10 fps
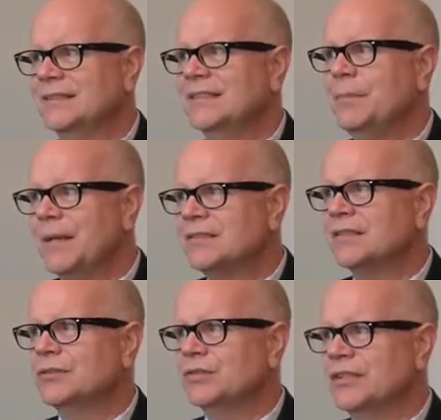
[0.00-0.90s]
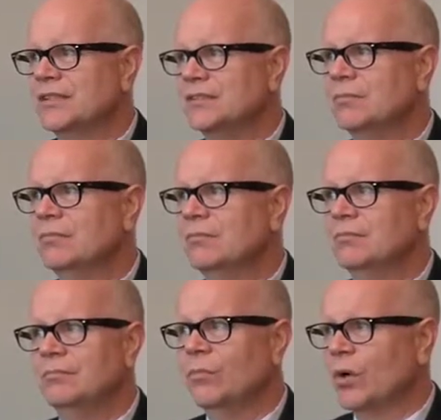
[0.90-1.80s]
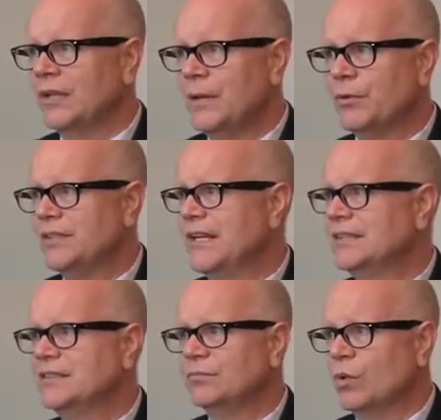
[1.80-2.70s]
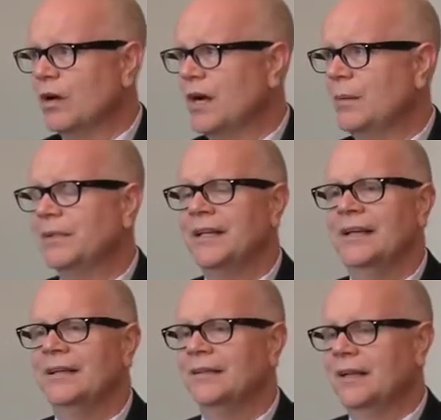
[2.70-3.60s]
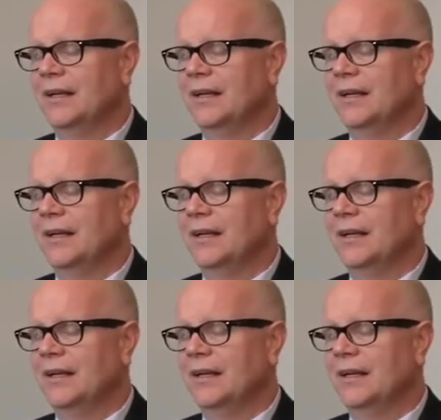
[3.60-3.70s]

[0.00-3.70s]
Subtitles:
A state-based solution is more labor-intensive, more complicated,